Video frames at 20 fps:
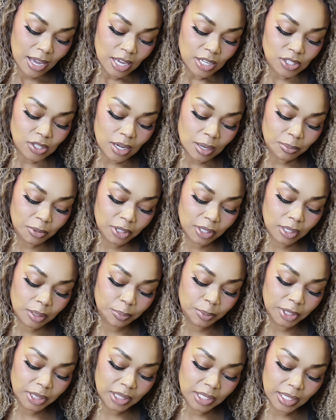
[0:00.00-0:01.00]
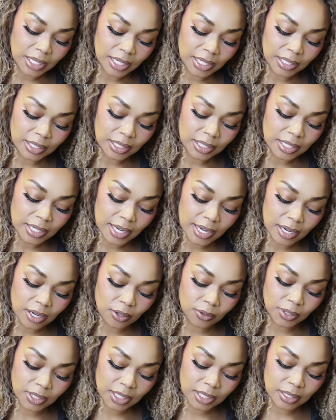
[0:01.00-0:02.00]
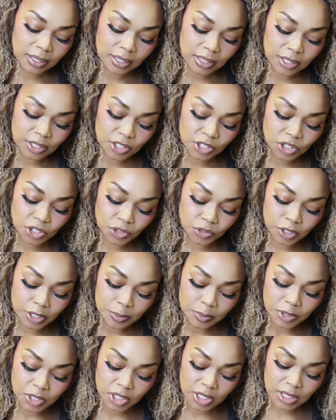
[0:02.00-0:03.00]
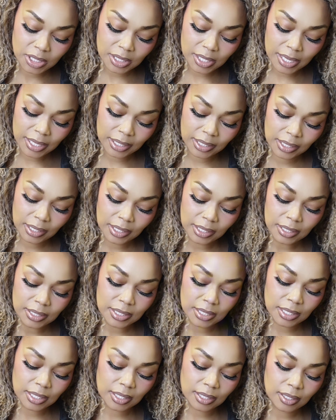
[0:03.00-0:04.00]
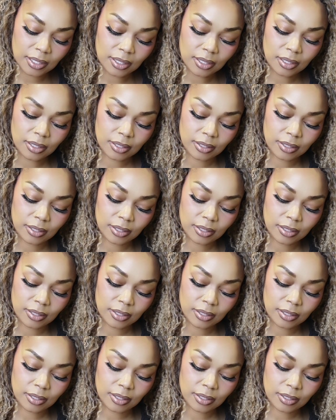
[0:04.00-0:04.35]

So I'm gonna put the honey down in these strips just like he did.